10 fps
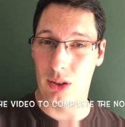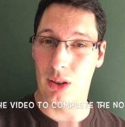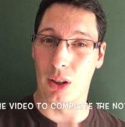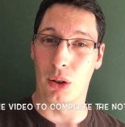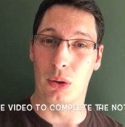
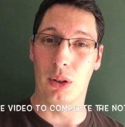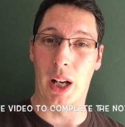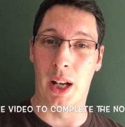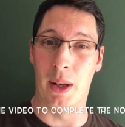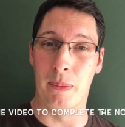
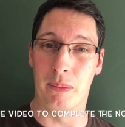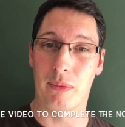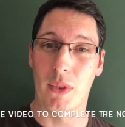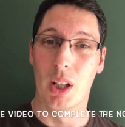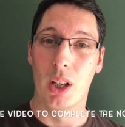to
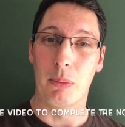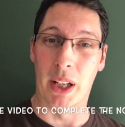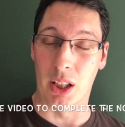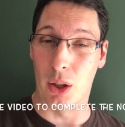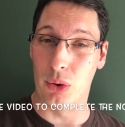
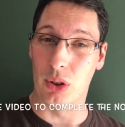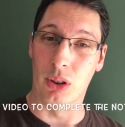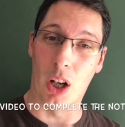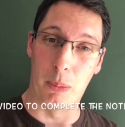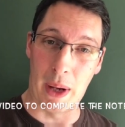make notes. You can
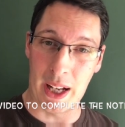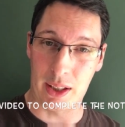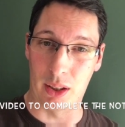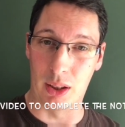go back and